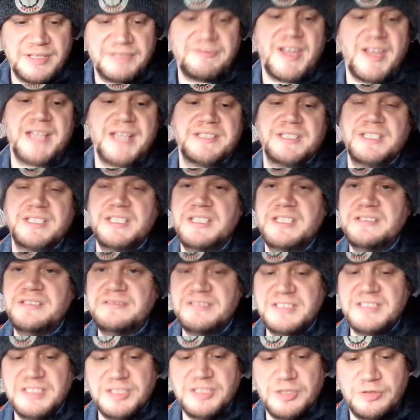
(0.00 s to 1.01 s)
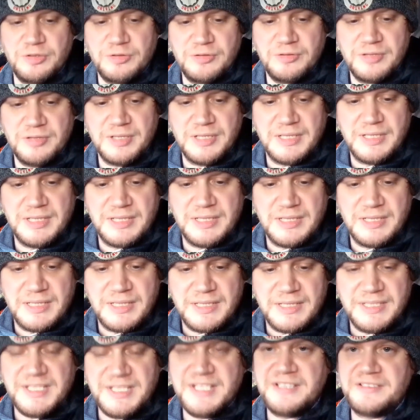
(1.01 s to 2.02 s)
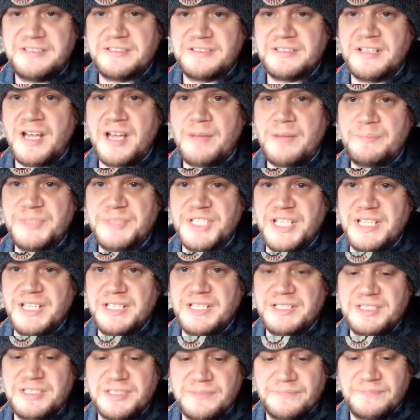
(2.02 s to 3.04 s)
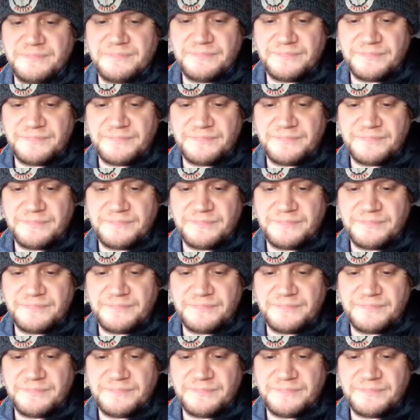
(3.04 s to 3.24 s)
is that the ECU needs an update.